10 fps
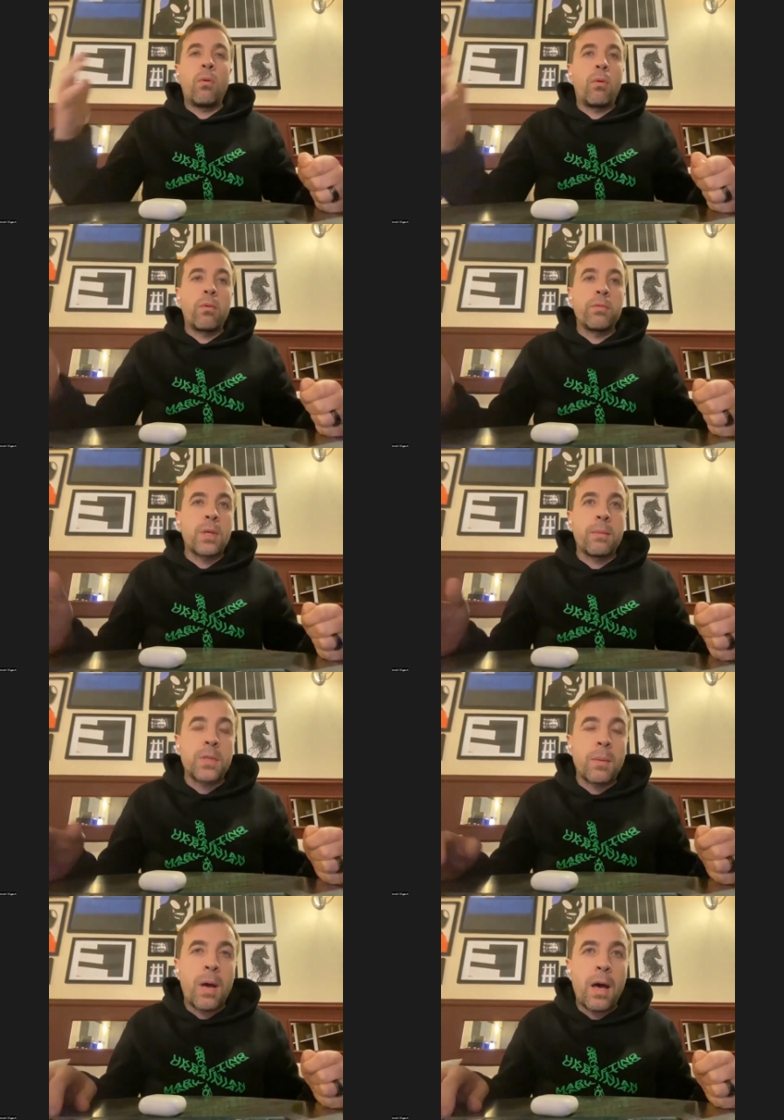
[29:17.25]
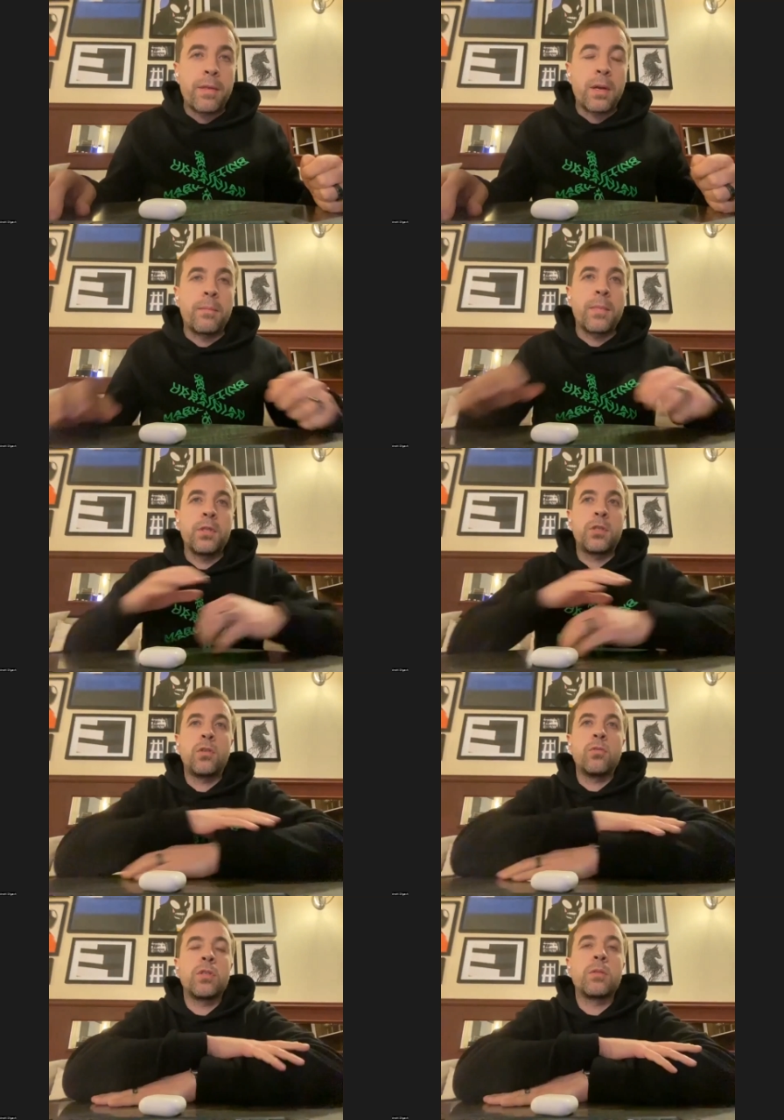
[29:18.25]
or some some other
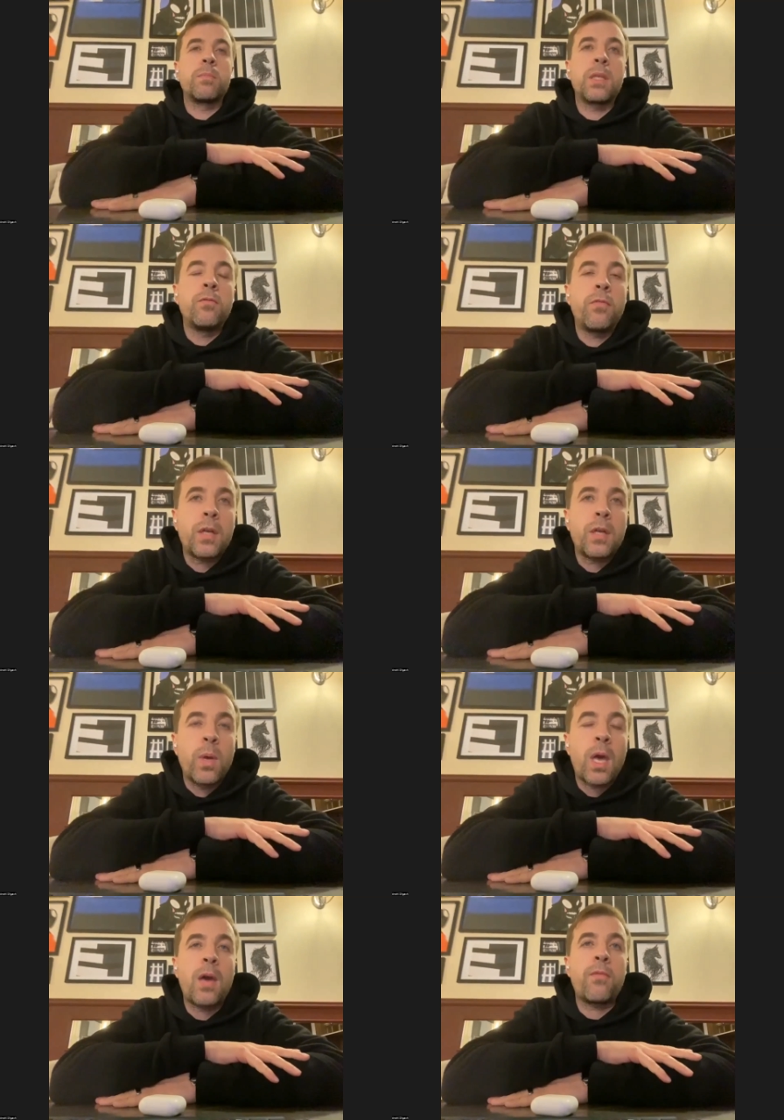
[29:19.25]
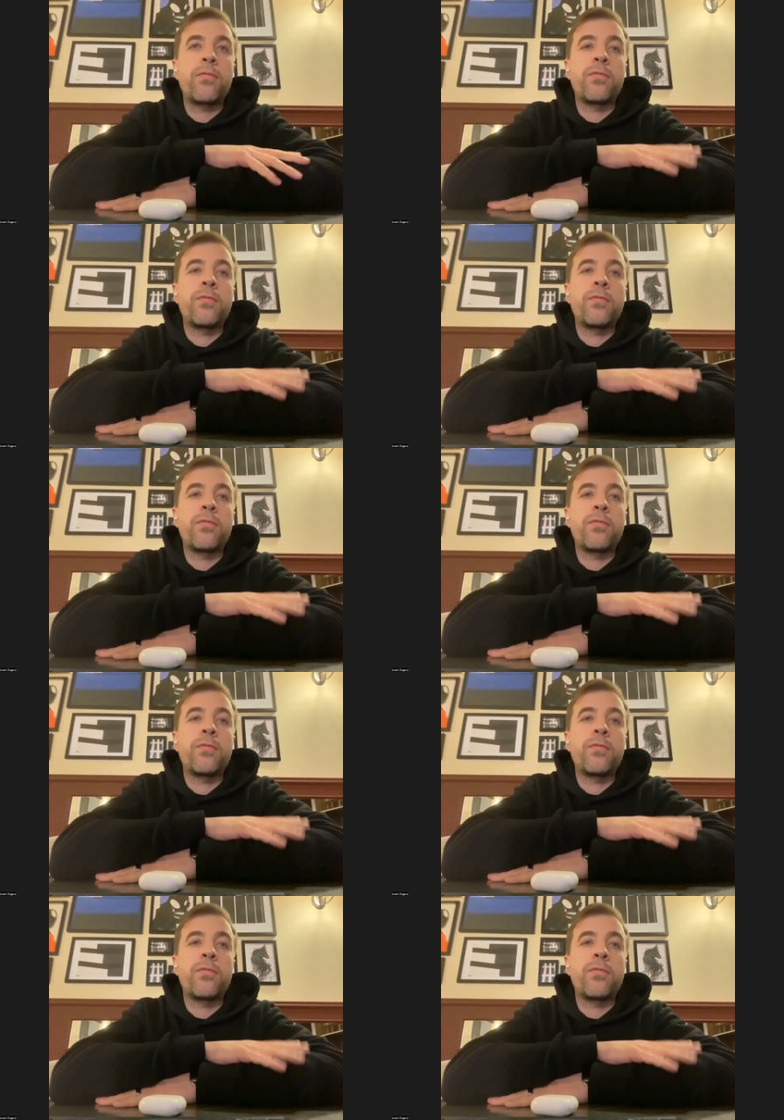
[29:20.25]
institutions but in fact we have